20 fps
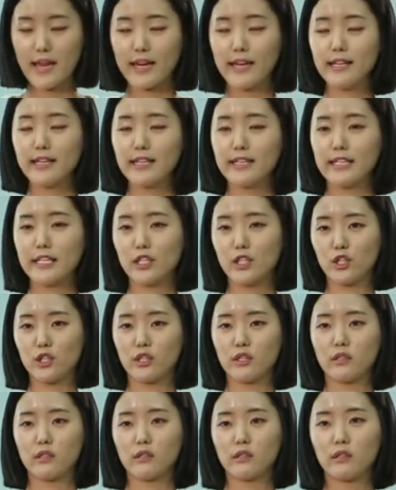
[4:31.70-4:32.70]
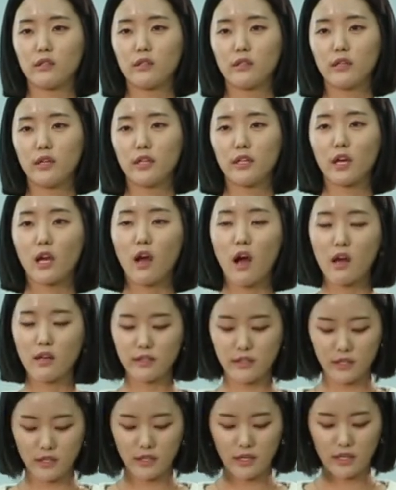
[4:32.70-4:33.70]
In addition, the
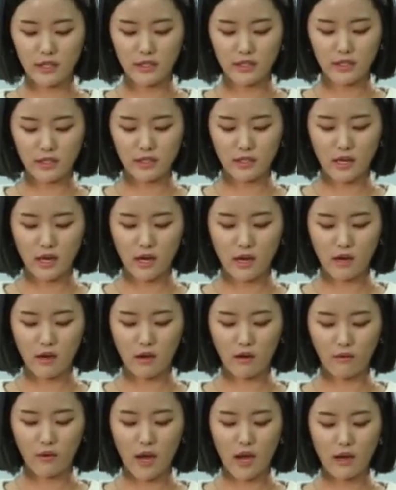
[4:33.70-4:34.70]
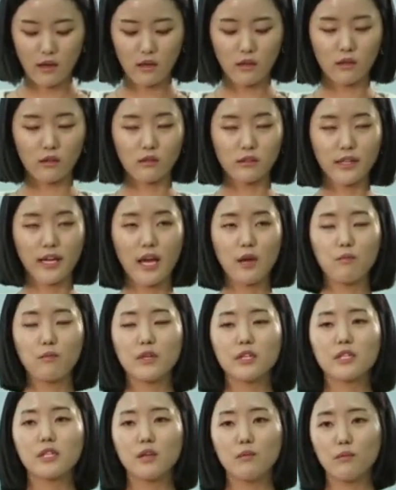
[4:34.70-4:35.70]
consonants of Hangul can
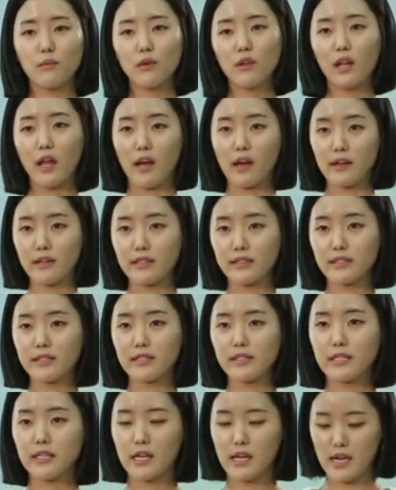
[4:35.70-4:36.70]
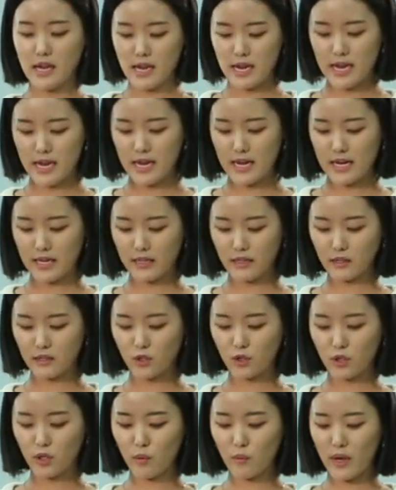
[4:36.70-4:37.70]
be symbolized
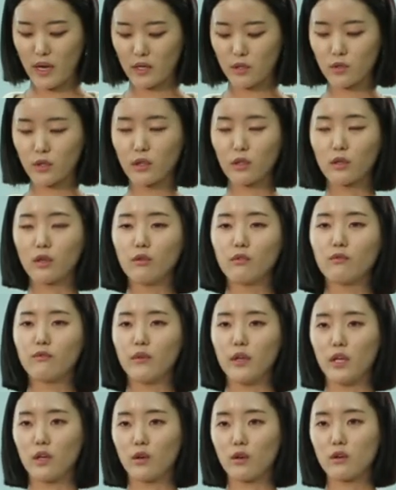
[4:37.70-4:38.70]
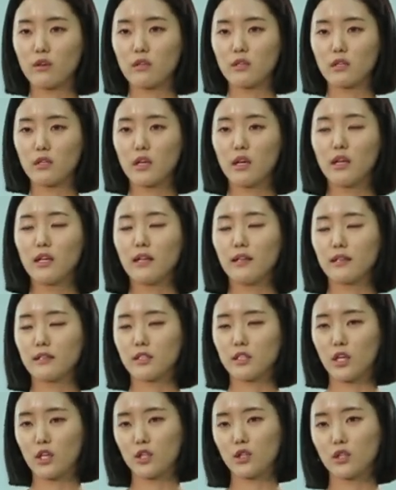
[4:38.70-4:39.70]
in geometrical figures
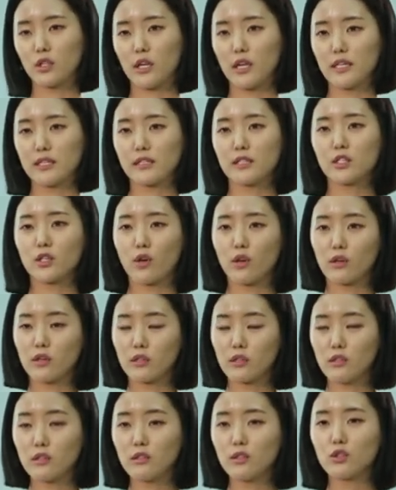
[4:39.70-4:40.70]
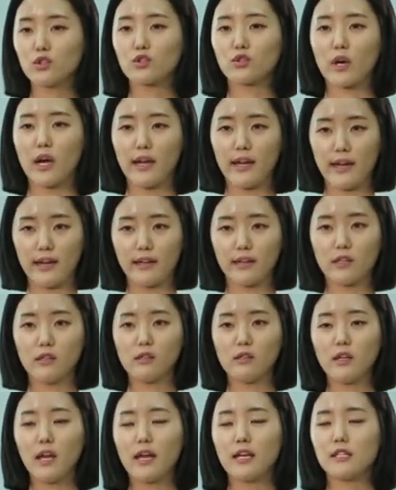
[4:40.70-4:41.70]
such as circle,
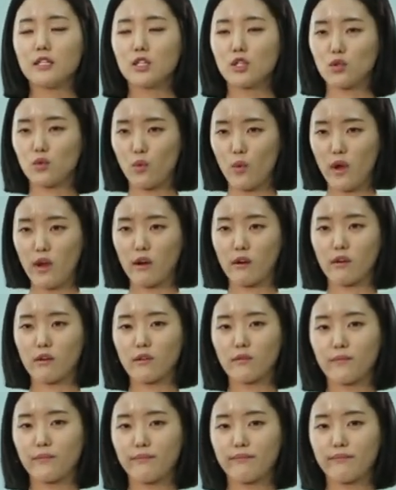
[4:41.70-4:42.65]
triangle, and square.